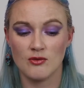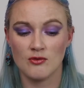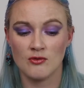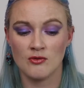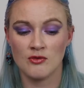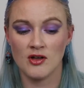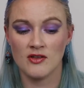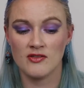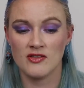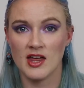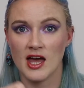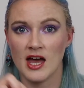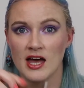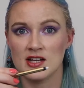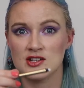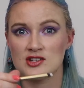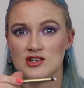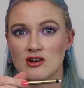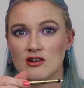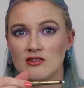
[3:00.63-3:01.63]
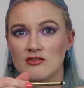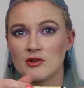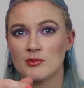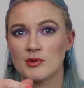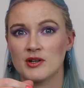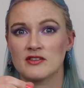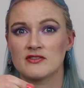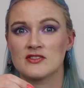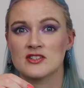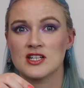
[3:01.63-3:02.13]
run the edge over a
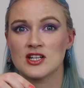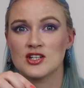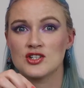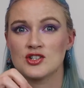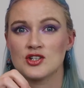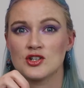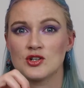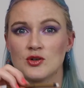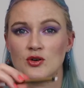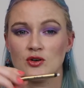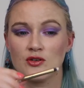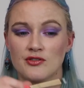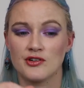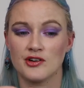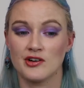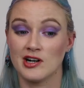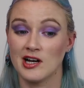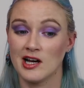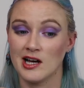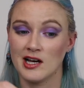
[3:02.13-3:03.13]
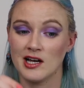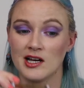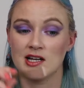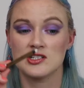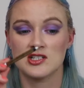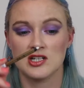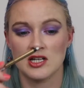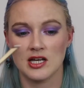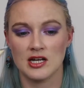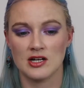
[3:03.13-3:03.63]
bit of tissue, over your
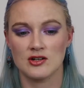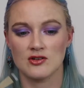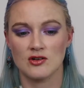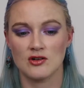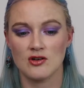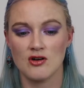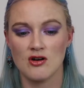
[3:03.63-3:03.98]
hand, you get it all